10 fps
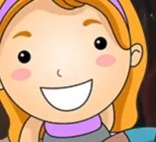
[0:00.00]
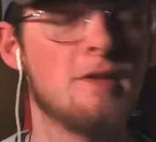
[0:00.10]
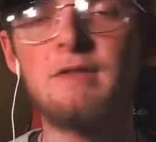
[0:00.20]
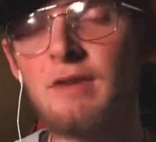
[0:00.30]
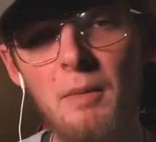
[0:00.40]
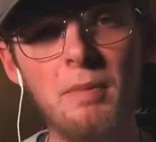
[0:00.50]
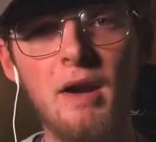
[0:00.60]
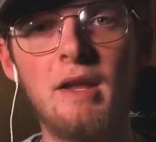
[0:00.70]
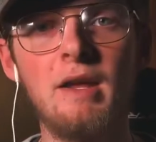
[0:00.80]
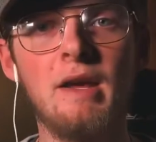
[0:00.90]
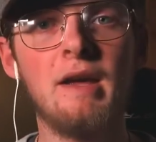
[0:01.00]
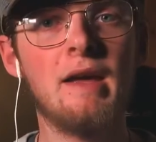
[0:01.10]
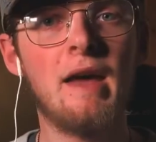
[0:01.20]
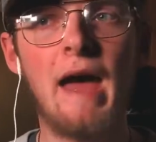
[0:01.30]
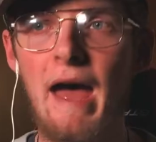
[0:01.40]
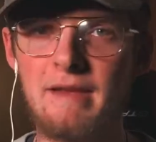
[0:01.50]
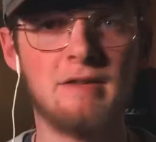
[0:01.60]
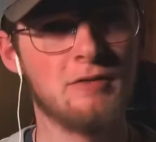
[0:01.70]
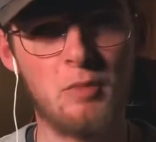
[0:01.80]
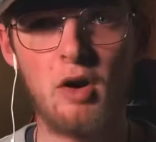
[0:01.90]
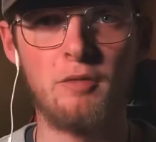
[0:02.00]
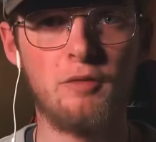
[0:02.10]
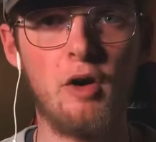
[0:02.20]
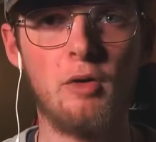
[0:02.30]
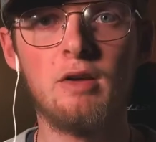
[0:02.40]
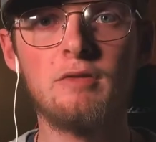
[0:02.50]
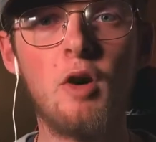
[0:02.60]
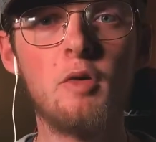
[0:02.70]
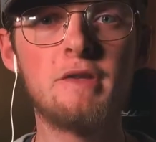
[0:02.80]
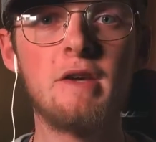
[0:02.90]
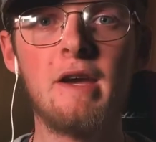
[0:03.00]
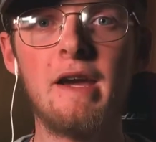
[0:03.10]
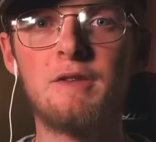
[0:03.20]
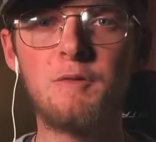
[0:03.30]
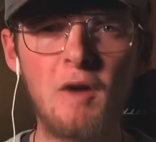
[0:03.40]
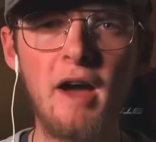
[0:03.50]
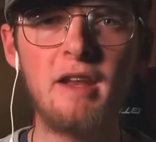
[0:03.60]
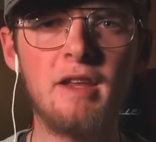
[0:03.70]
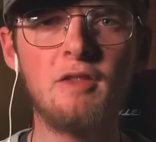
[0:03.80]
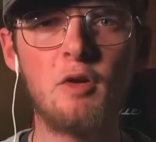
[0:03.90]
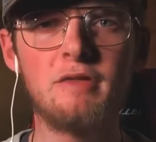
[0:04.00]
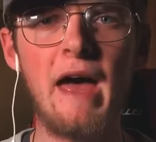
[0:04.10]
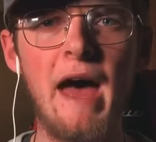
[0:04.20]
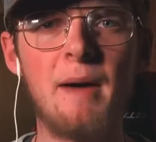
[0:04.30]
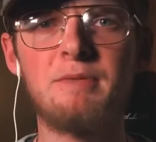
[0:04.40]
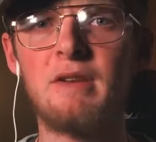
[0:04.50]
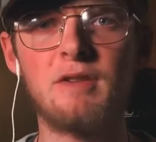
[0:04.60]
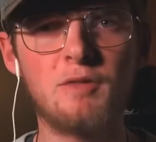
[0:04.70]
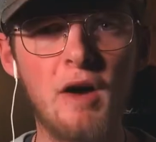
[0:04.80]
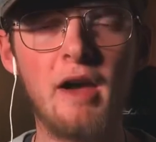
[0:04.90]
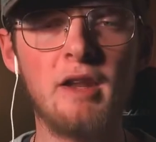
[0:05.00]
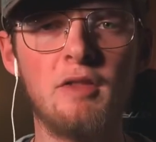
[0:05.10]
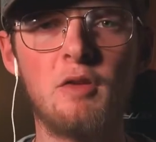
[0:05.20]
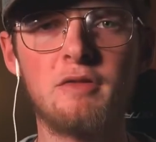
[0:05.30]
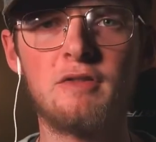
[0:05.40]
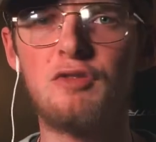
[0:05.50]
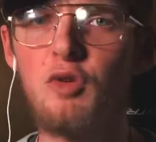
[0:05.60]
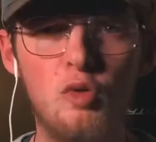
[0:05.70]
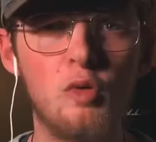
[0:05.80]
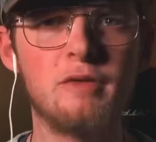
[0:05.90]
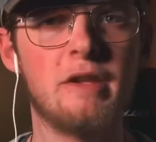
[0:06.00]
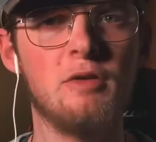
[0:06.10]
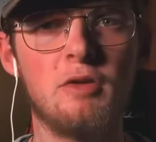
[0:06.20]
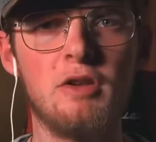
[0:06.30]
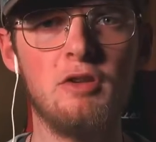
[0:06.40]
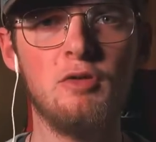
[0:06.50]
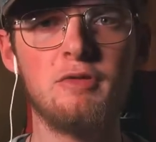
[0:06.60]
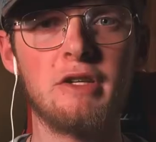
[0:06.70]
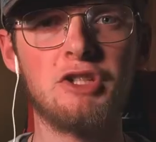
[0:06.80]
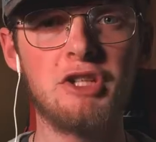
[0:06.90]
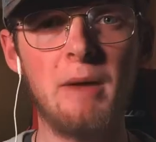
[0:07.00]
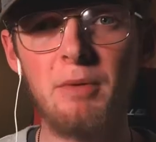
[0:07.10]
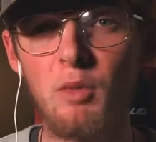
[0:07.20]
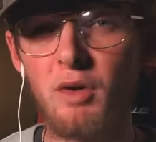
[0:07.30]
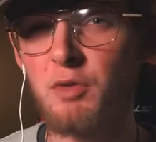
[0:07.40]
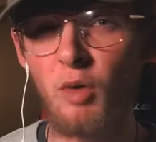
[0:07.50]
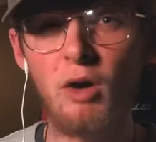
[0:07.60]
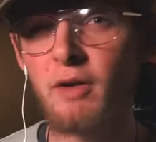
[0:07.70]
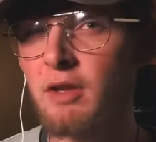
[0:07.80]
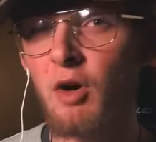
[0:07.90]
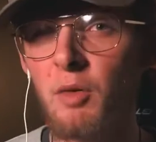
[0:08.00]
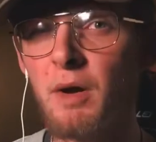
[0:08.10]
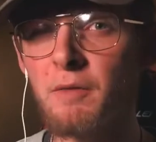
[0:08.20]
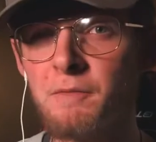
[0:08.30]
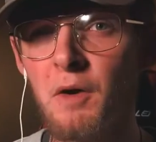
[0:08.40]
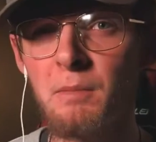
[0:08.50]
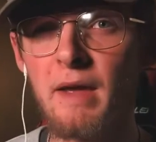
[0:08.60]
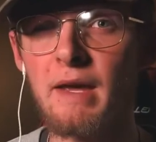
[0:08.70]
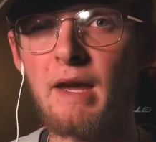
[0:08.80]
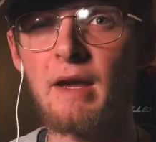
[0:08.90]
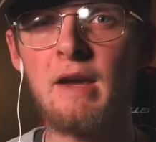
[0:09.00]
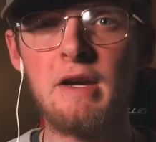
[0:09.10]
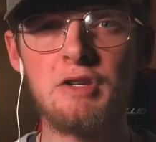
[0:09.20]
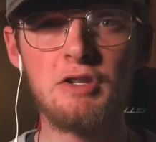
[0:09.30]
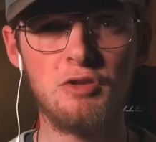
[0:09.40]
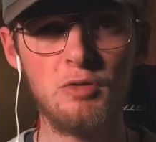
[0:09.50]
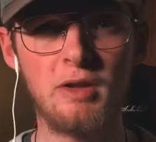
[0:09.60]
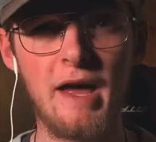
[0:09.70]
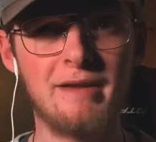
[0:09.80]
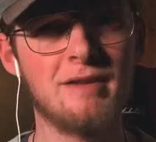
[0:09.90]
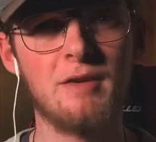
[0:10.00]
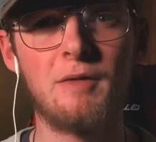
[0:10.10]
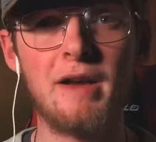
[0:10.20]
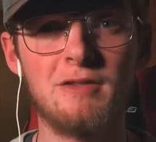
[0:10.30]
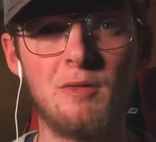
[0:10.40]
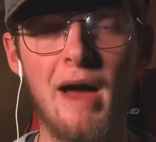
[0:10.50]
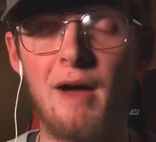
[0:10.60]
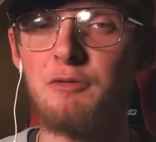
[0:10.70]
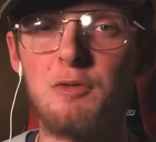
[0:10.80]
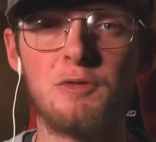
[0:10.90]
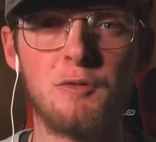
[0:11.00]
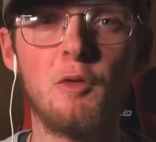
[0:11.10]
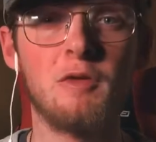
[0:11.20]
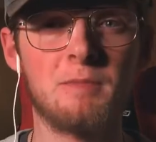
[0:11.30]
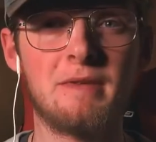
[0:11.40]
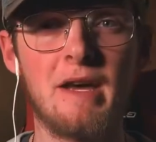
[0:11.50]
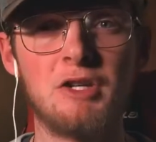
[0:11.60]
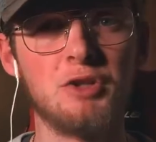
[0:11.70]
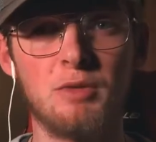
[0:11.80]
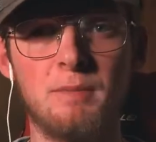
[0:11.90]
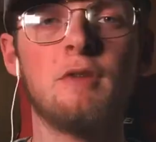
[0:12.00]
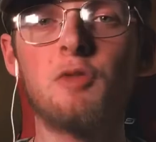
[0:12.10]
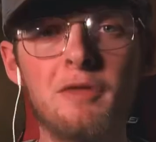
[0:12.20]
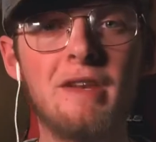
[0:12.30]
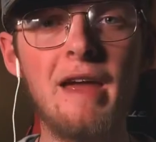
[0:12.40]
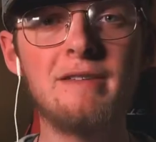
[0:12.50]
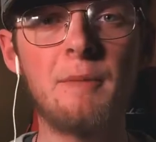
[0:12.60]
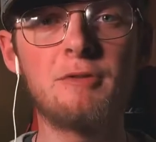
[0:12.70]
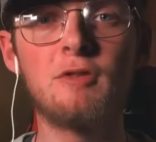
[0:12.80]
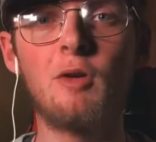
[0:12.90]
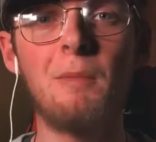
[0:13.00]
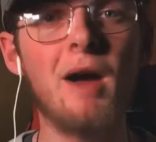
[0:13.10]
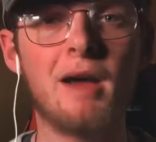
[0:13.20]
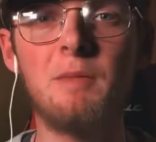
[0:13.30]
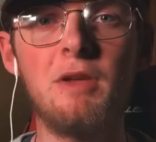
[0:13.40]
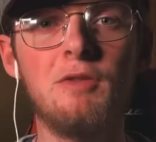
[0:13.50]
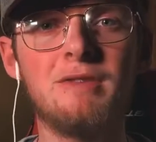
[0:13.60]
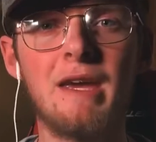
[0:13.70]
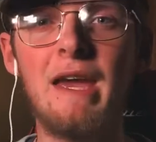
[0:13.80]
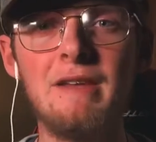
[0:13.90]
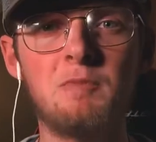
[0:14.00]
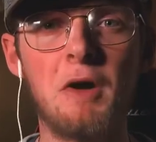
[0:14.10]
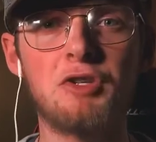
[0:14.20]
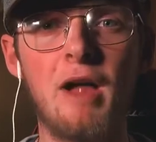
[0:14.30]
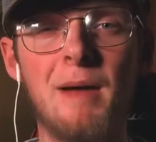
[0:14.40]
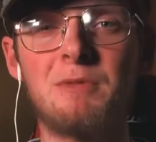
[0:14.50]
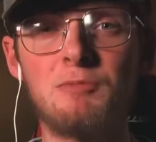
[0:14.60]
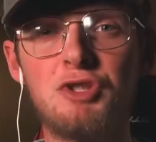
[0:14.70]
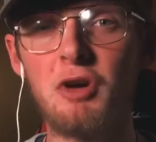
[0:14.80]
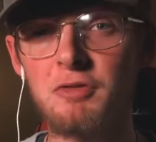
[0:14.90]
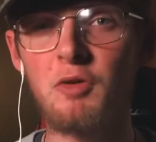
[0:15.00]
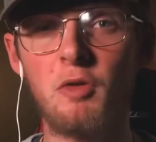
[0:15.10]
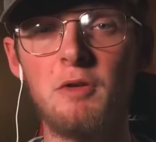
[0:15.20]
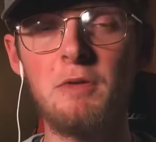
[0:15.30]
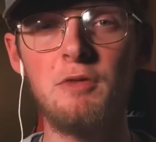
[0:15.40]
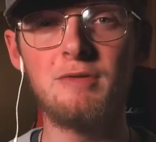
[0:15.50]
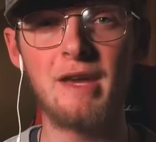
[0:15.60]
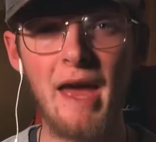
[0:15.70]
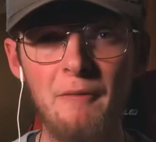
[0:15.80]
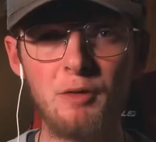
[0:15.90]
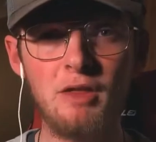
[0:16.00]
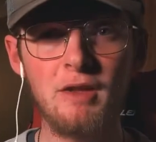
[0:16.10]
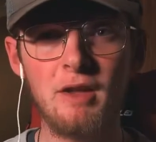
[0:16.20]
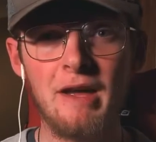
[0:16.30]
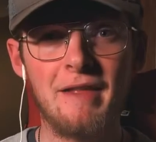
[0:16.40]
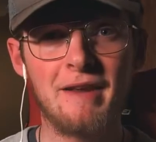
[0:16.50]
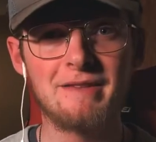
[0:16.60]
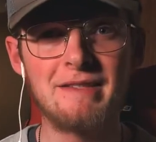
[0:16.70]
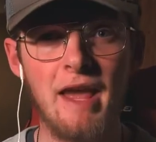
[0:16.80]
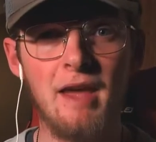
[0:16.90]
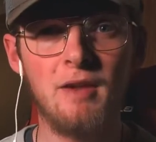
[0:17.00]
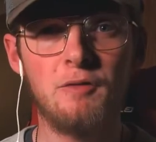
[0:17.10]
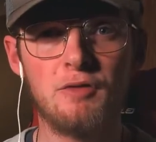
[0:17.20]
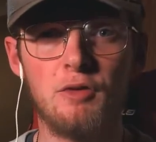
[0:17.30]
Somebody has a smartphone. So it's finding those apps and it's finding those tools that you can use and shaping what you already know about filmmaking to utilize the device you have to its fullest potential. So with today's episode, I'm not going to be using any special apps. I'm just going to be using everything that is native to